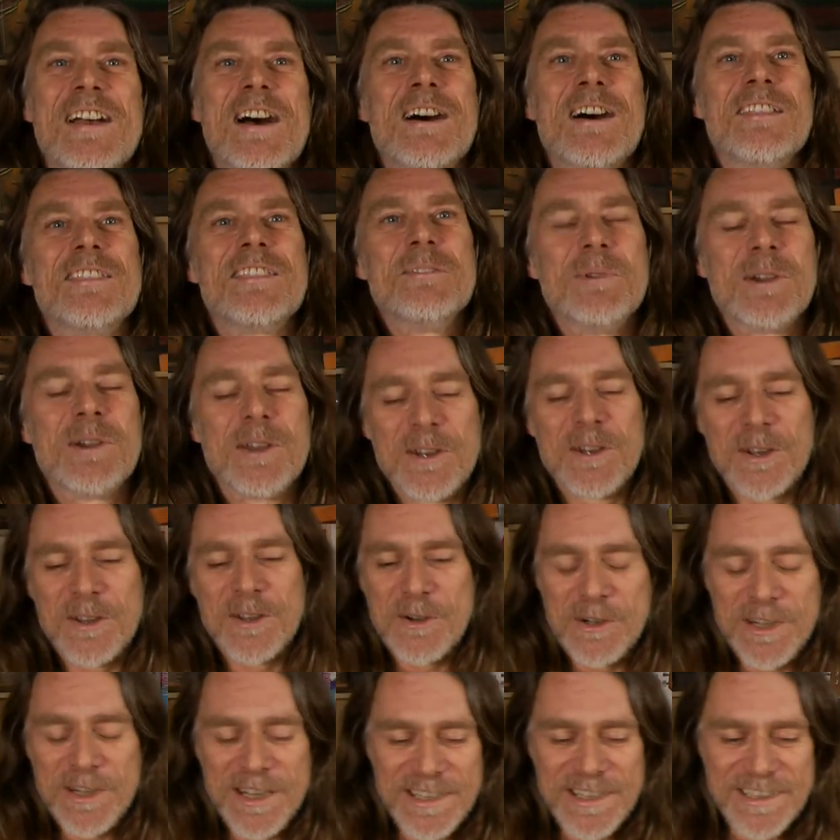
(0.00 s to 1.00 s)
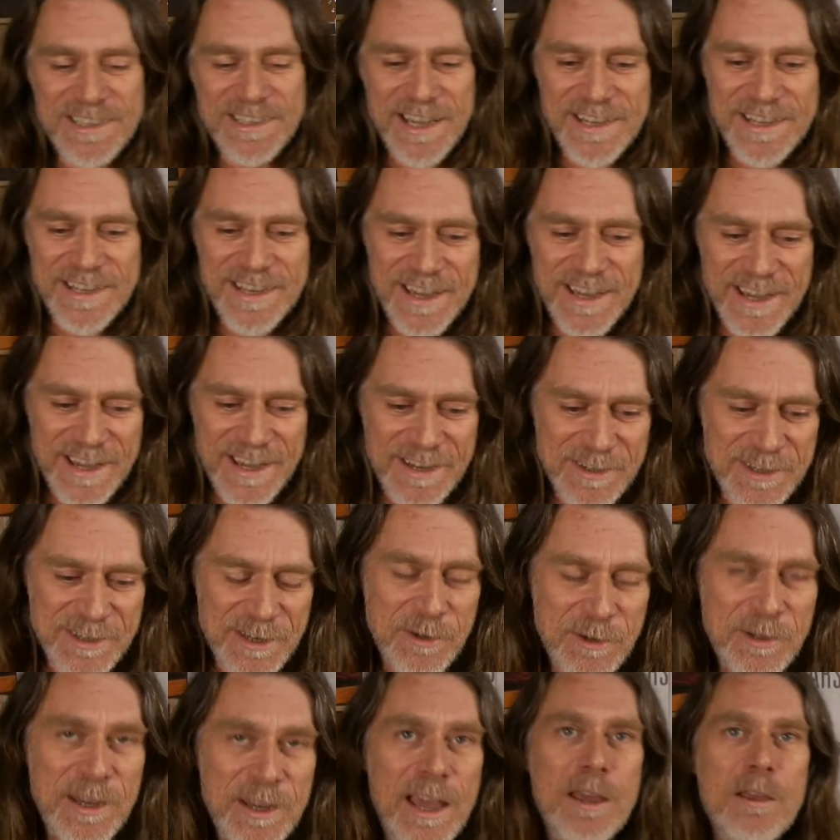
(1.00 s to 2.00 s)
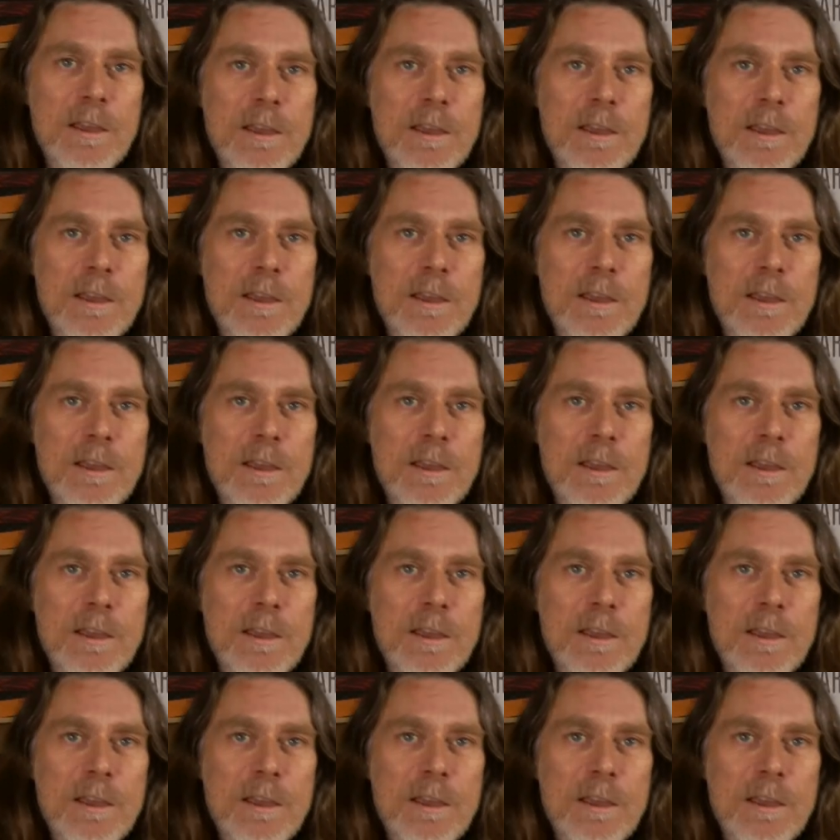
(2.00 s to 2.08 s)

I think we're going to call it a day there. So yeah,